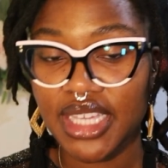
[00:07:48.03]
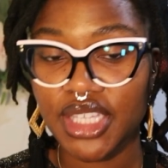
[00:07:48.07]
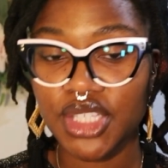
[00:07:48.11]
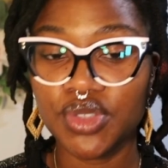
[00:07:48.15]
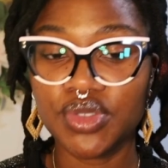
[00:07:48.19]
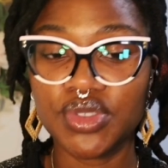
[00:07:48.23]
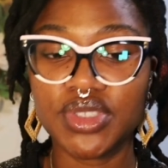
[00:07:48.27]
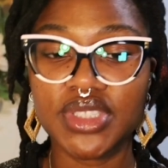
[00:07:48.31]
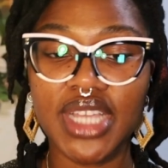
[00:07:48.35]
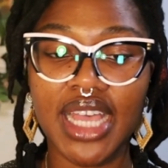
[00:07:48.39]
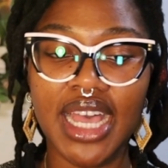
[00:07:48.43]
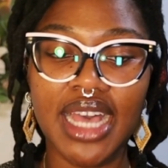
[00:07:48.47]

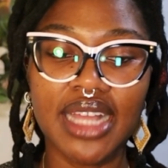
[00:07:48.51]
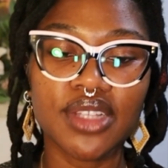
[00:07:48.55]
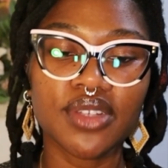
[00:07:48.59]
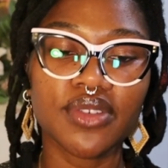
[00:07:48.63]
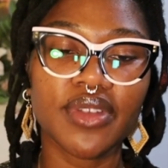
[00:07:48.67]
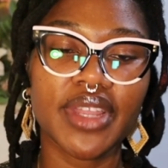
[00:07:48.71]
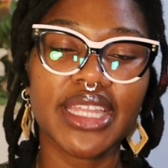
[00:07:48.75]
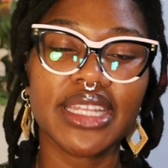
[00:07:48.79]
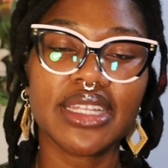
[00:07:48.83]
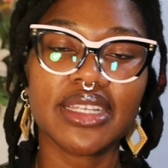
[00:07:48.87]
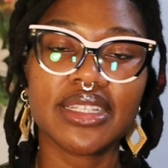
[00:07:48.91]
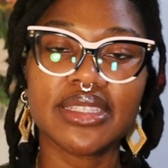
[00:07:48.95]
You
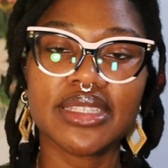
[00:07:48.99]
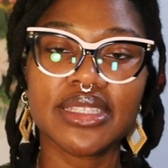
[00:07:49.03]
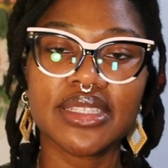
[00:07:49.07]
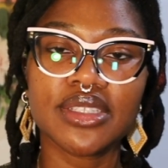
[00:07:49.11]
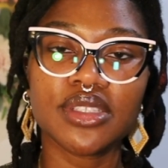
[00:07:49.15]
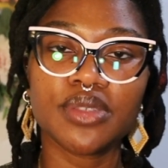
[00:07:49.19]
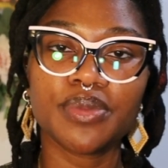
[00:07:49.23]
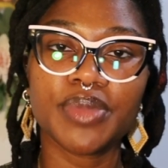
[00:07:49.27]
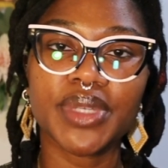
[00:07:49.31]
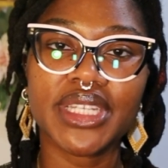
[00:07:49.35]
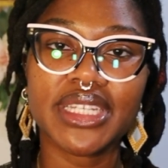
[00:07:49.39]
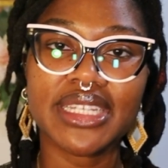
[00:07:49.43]
tolerate a
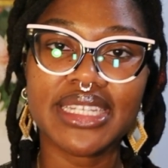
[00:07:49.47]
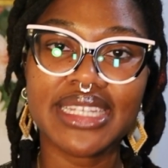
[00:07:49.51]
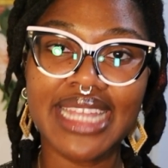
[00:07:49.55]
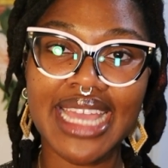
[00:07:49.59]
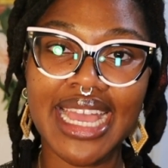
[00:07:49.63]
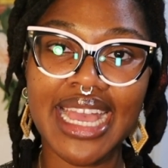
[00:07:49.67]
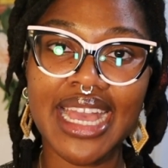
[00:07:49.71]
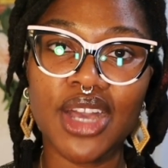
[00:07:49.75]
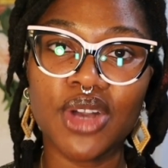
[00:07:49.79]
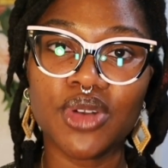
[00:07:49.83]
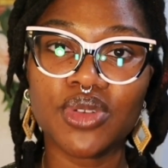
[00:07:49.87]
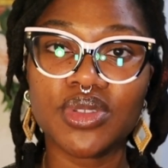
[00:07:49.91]
little bit
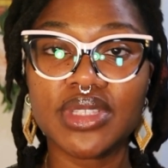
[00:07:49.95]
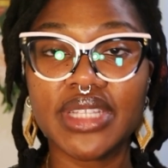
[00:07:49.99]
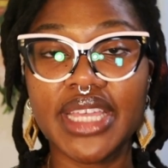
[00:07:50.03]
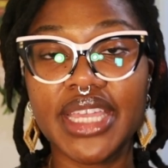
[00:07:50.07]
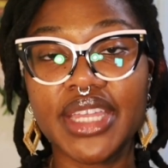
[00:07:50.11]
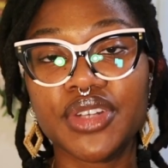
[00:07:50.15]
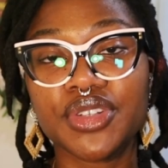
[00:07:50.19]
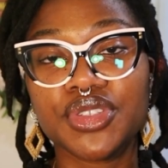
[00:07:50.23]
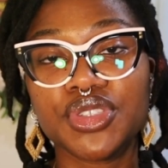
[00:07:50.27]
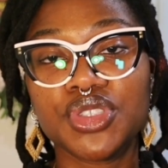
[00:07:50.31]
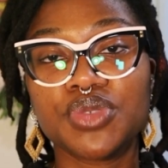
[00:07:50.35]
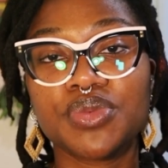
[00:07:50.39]
now,
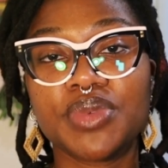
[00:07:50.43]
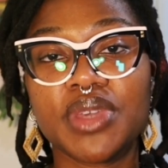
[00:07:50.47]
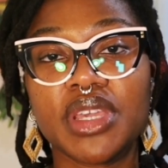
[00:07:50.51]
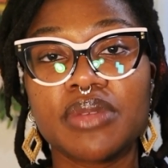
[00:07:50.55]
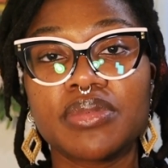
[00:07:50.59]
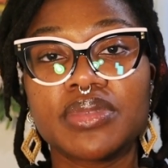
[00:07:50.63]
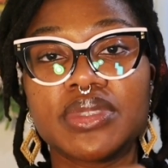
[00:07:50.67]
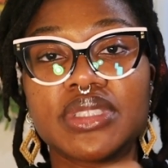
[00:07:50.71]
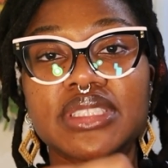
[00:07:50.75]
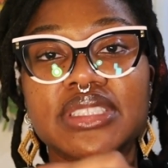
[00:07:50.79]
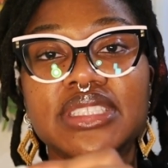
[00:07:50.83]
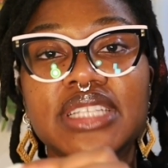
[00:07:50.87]
later you'll be
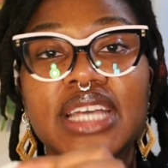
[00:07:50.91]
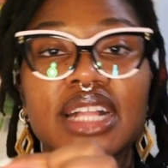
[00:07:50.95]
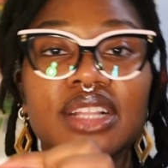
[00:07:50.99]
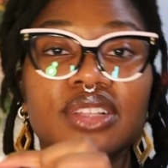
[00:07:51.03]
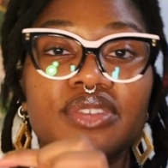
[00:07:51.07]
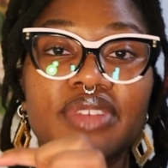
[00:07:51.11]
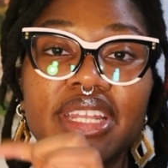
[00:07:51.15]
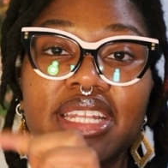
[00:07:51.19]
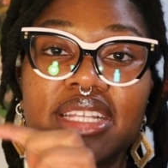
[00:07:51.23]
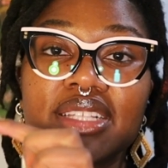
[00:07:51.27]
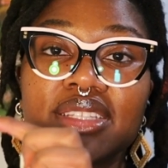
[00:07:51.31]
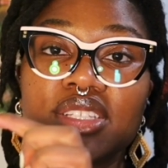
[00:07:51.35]
able to
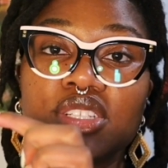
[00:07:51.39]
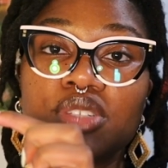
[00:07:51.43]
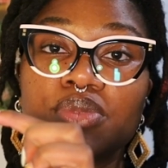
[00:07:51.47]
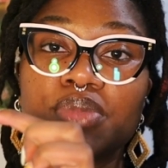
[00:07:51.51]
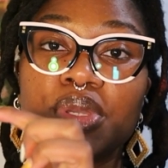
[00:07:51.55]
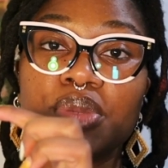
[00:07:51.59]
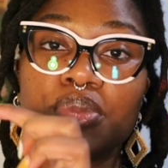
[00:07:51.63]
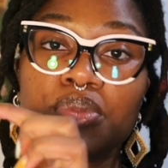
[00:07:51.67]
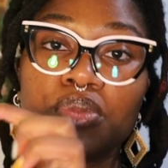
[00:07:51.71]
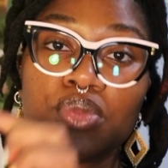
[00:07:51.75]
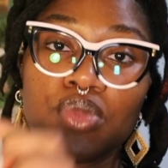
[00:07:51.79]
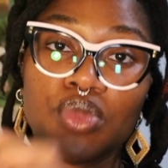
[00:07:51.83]
tolerate a little
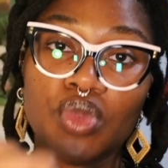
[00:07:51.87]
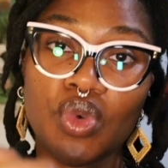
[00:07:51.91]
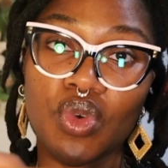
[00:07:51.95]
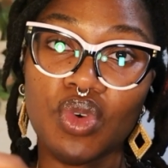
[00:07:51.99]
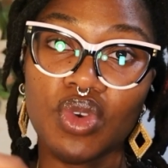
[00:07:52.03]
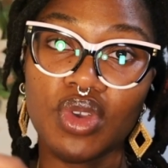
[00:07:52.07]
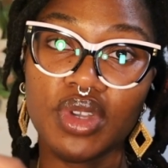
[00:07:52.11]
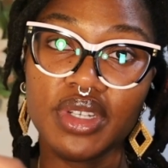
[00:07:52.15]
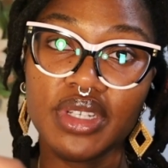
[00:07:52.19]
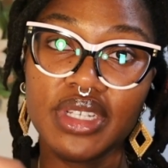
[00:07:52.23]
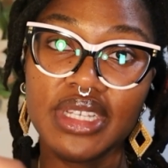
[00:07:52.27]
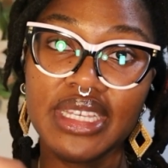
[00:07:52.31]
bit
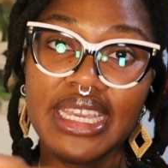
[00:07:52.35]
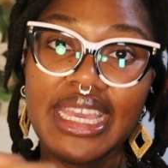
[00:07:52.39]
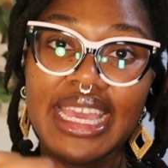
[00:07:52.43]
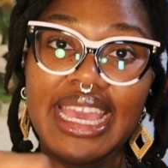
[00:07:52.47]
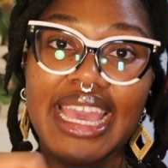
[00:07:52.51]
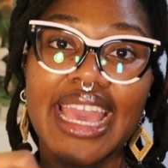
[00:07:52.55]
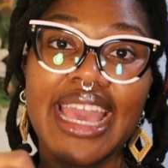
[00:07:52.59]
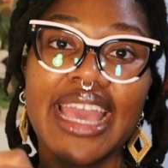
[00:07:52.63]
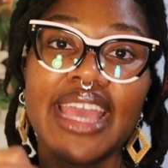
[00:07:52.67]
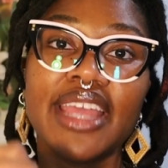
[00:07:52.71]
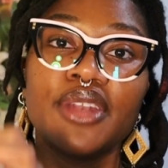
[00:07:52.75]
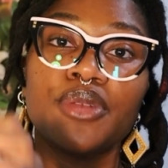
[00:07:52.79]
more
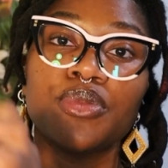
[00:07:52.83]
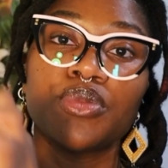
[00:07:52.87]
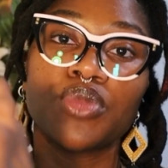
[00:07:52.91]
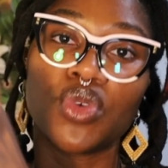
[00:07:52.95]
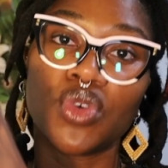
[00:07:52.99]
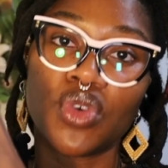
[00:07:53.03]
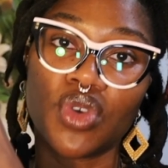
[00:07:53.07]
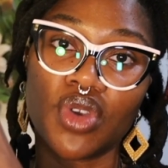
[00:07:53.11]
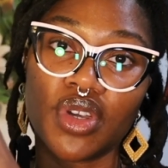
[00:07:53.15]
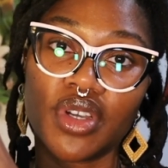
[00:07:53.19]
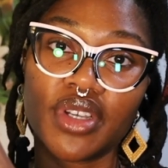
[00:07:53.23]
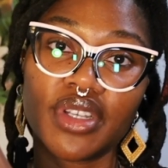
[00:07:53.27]
and
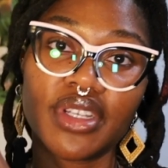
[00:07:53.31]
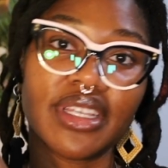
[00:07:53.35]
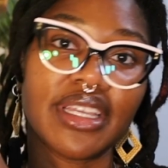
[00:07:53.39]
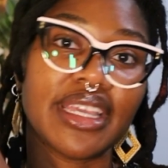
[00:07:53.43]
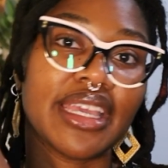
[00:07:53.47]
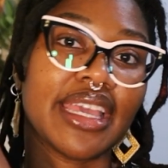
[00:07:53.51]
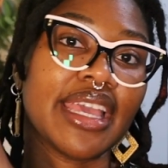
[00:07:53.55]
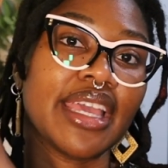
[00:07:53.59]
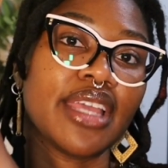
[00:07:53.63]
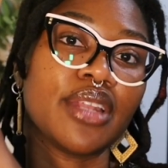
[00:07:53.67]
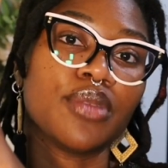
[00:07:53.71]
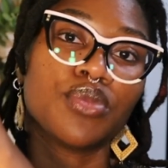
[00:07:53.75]
more
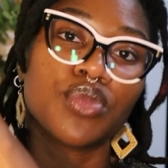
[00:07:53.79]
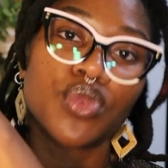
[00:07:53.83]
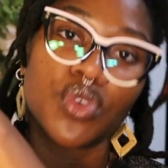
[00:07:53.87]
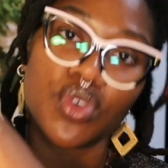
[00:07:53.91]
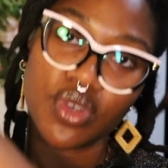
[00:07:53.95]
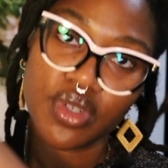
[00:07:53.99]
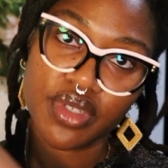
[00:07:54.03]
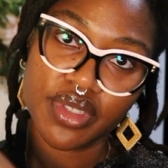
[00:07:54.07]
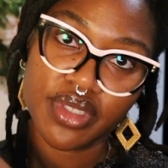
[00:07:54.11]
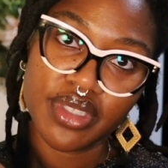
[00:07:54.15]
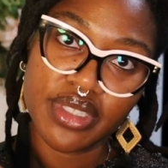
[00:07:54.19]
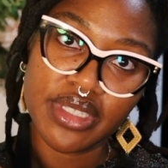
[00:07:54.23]
and
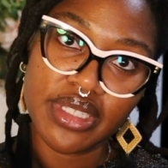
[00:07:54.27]
more.